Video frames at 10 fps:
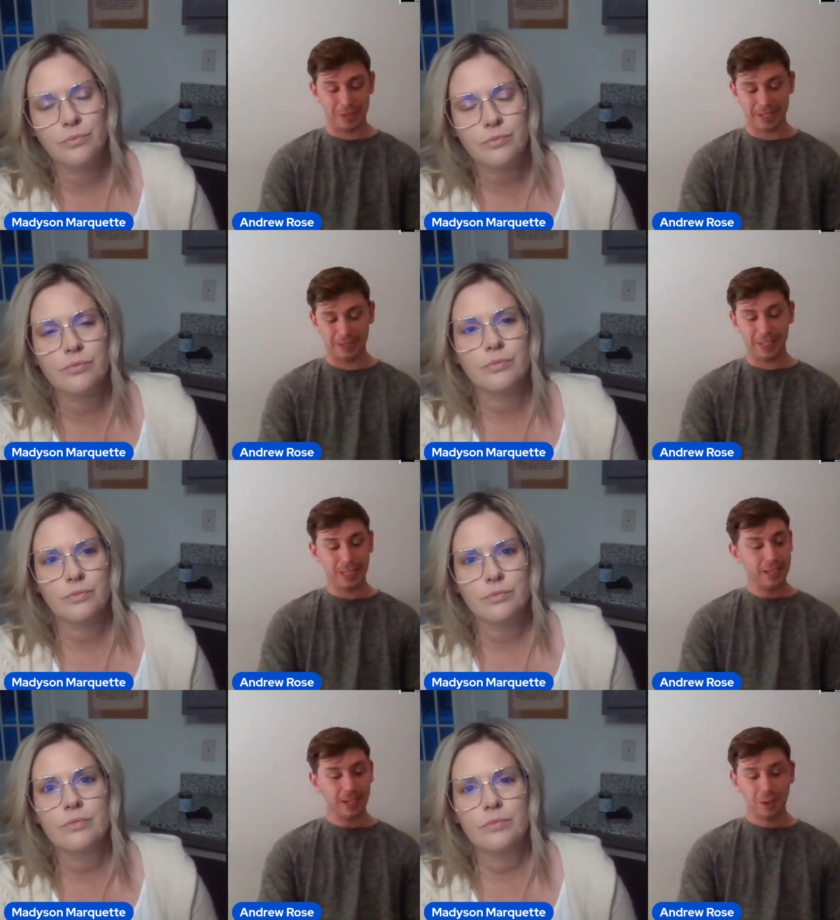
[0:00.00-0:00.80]
Speaker 1: Austin,
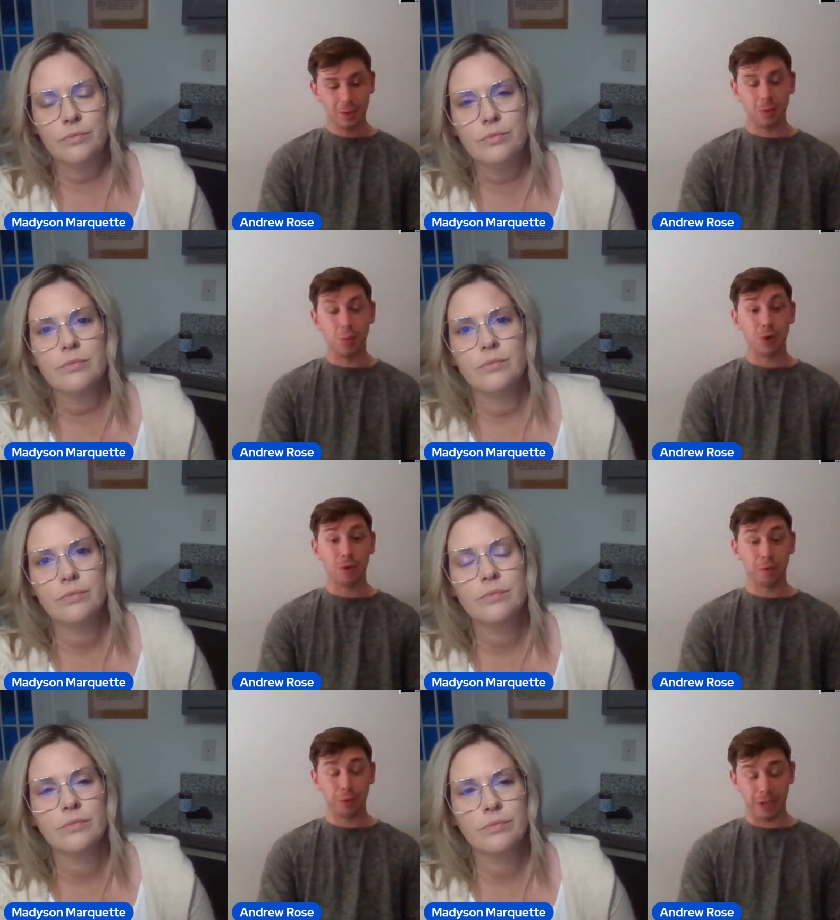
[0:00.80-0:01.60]
uh, a
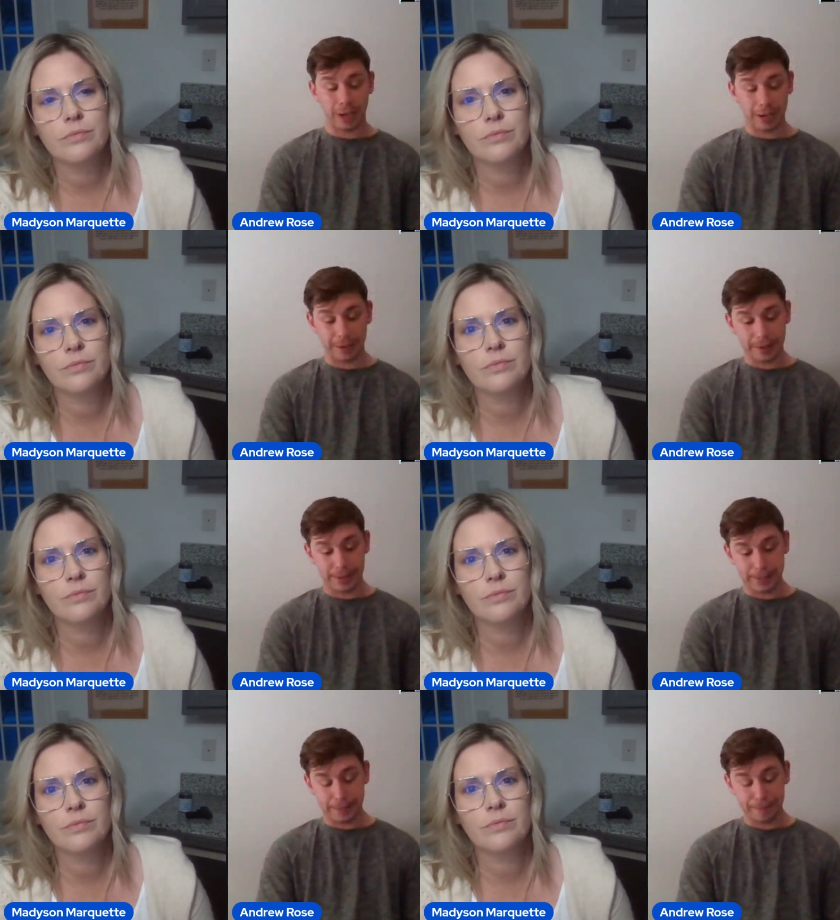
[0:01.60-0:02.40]
wonderful
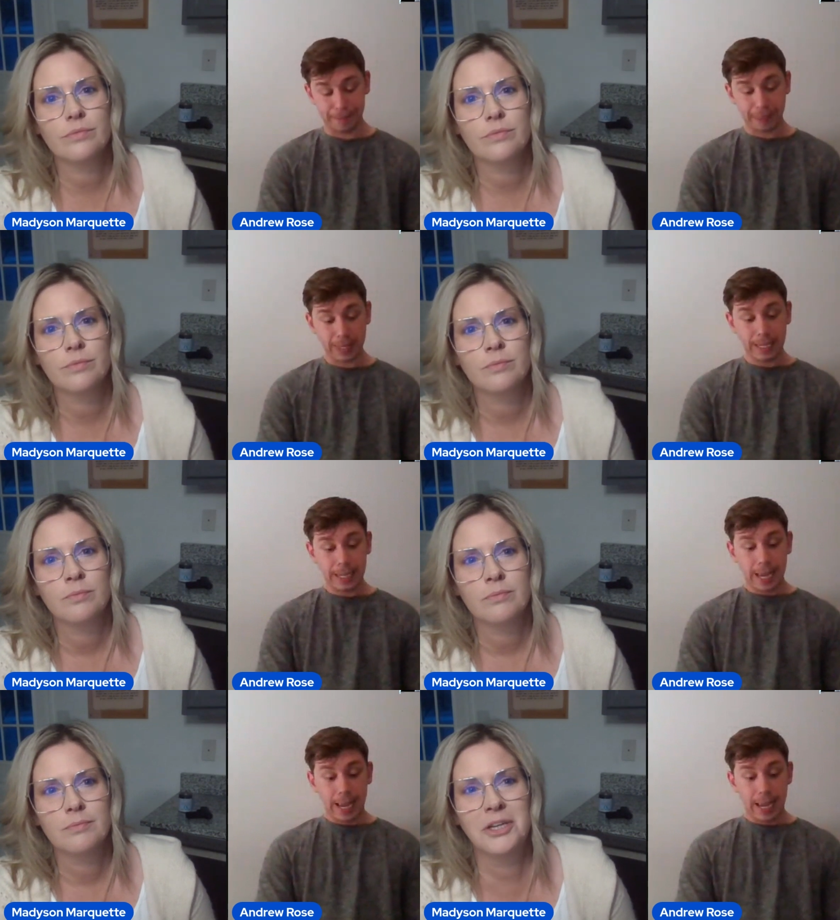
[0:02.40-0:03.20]
guy. Um,
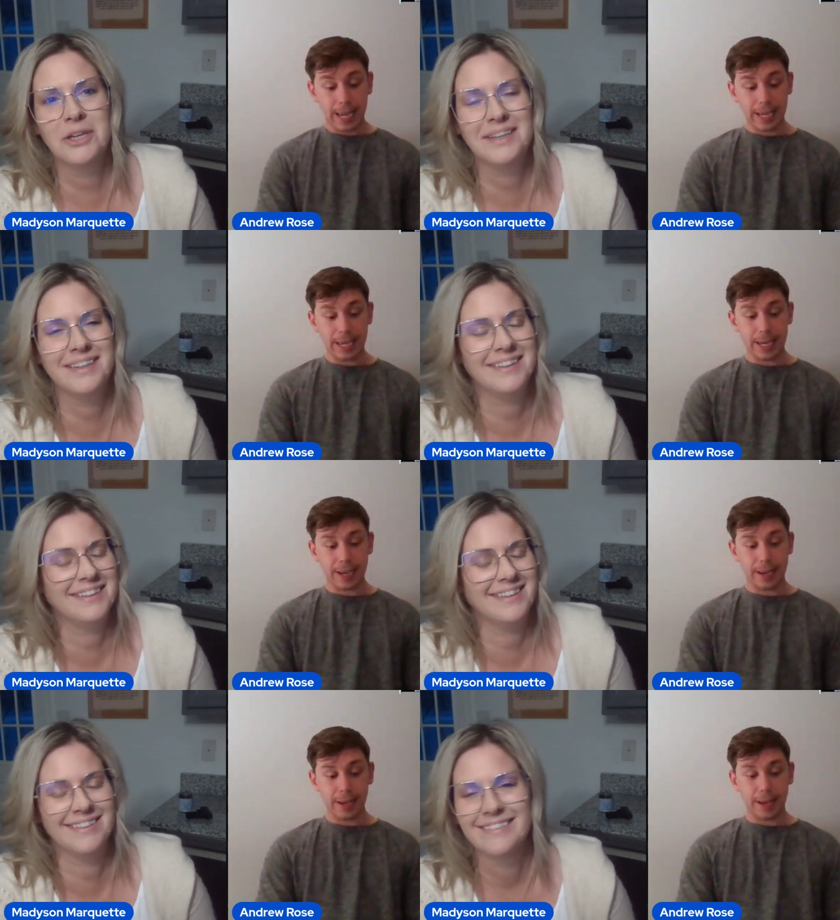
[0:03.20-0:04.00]

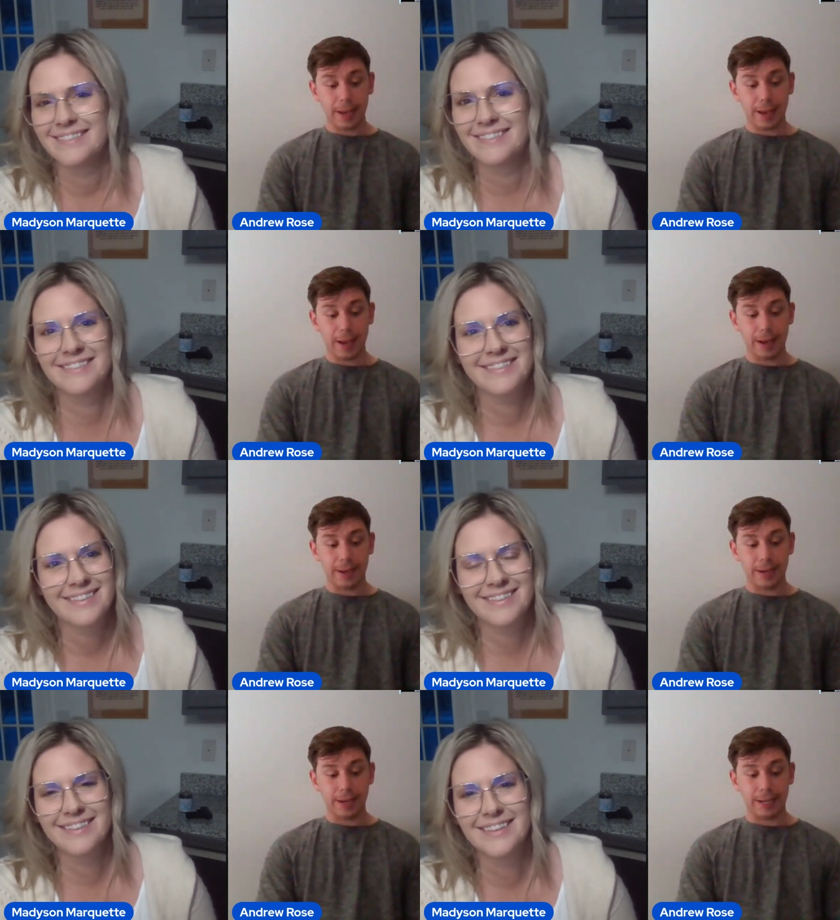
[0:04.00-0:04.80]
he
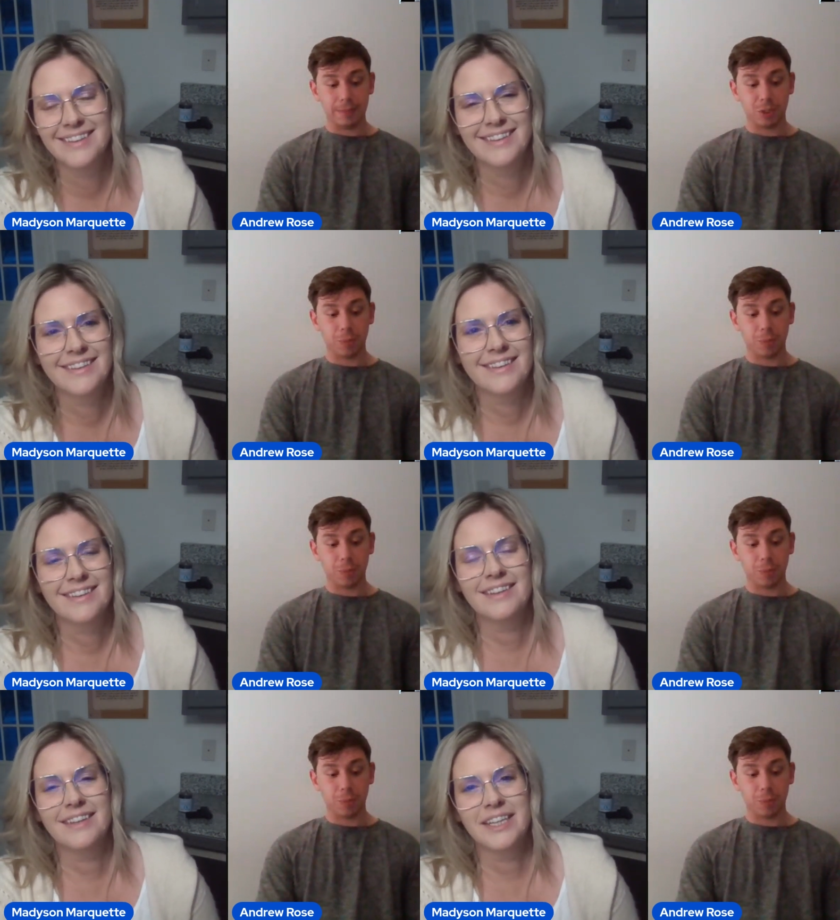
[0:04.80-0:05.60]
uh, so
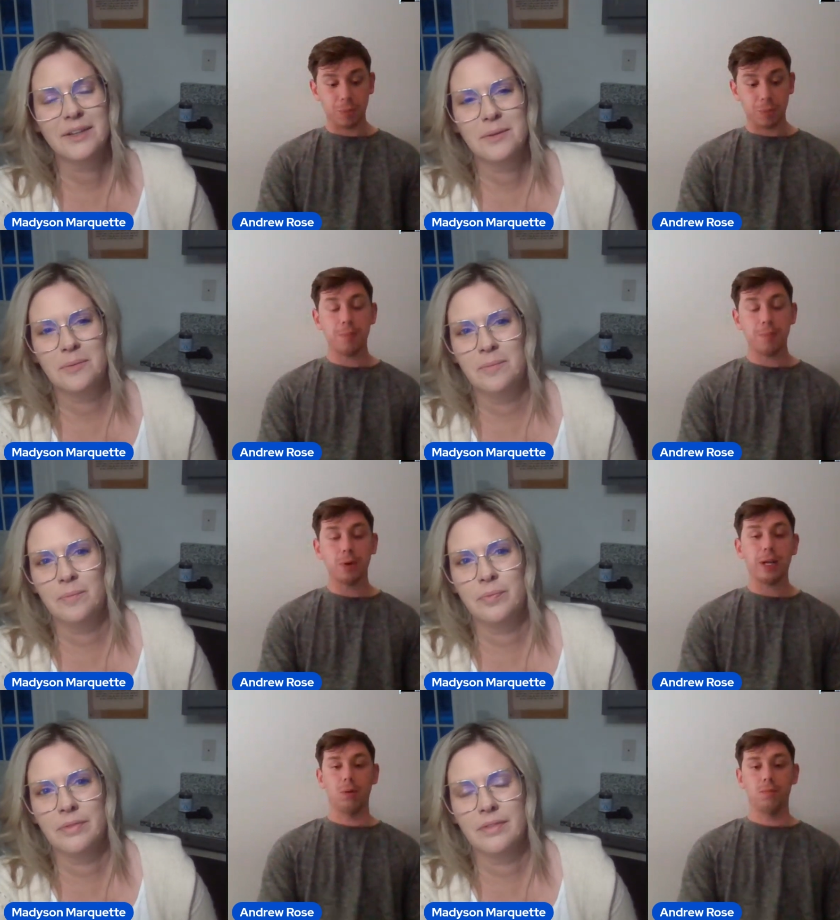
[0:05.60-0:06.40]
basically he put
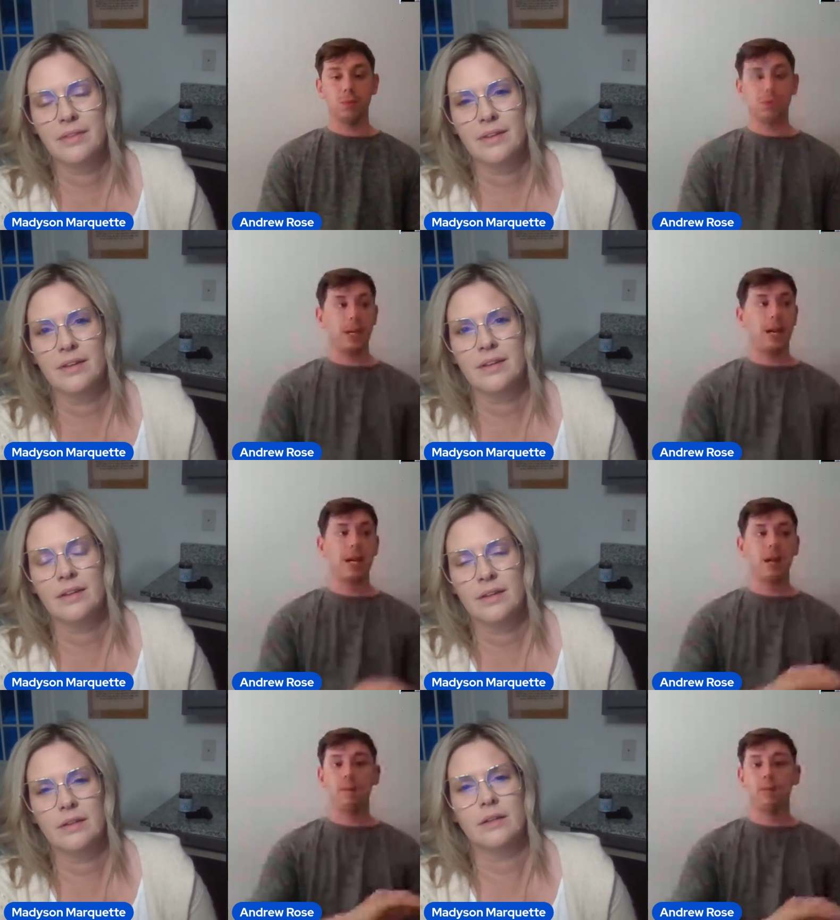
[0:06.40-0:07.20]
this order was
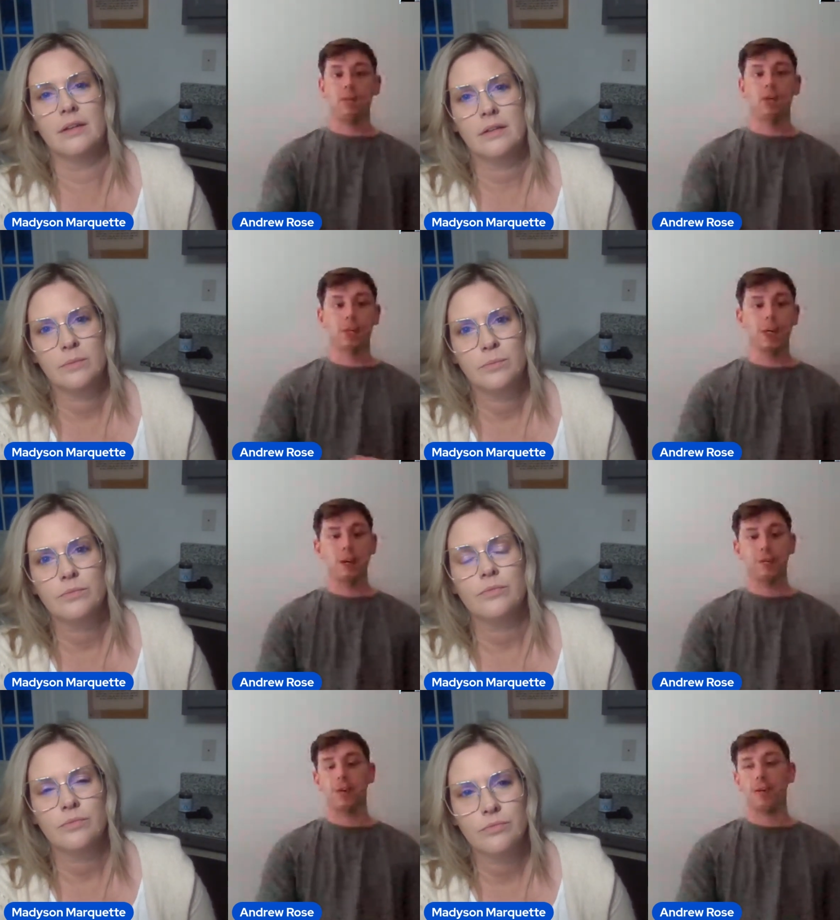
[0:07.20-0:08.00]
like hey you're
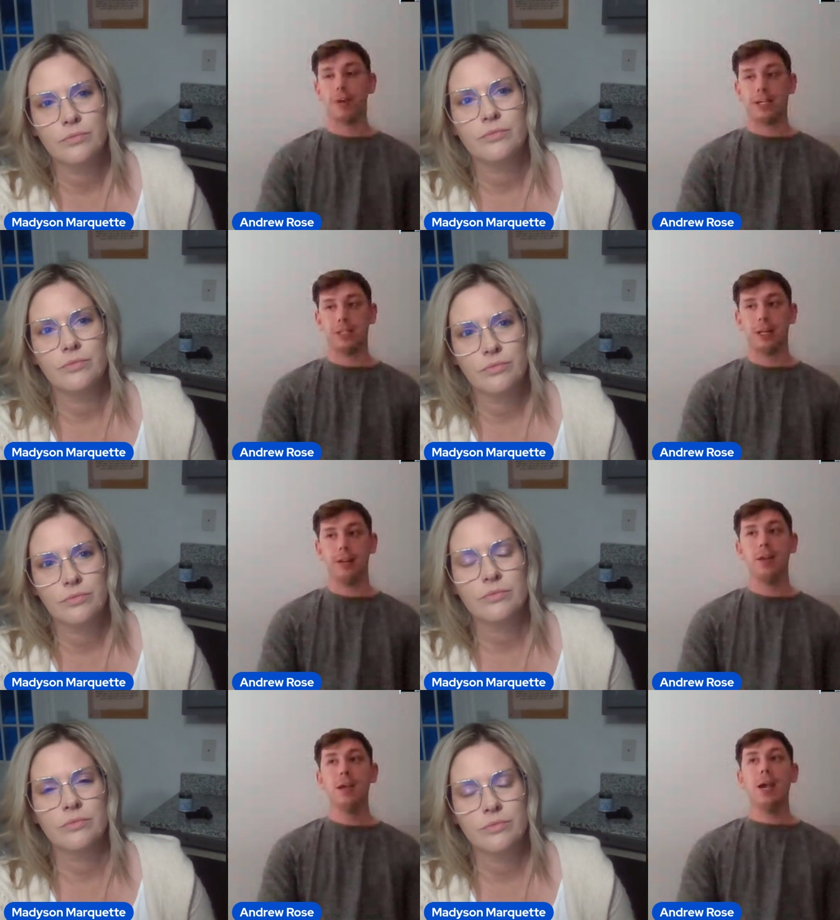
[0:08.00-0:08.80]
done if you're not
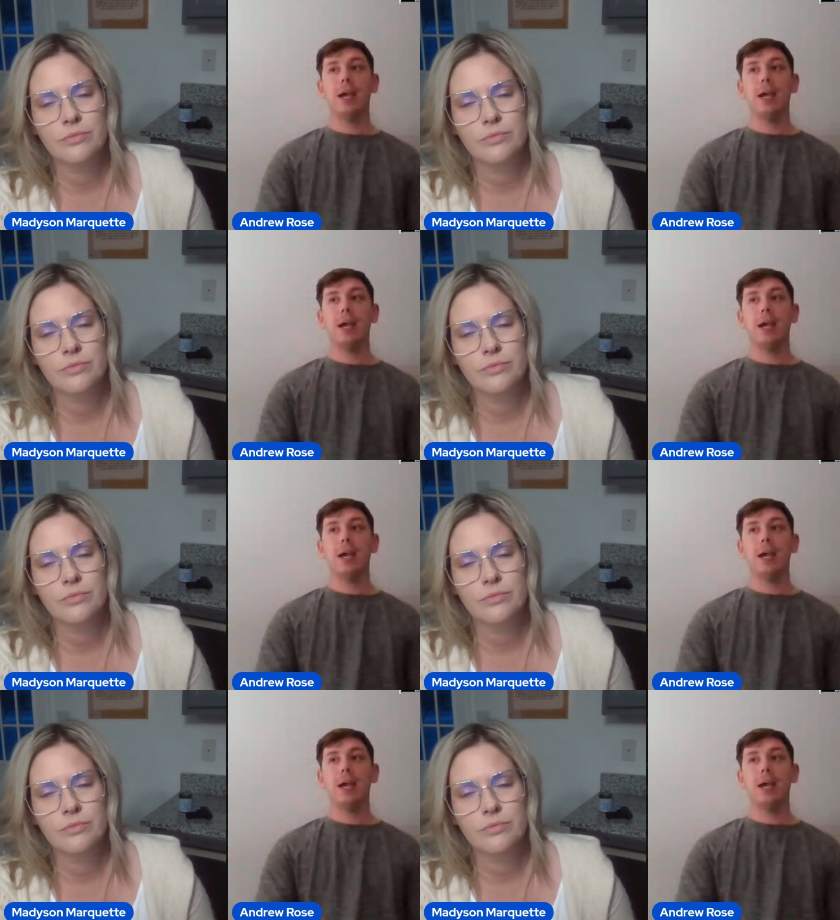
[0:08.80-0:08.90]
vaccinated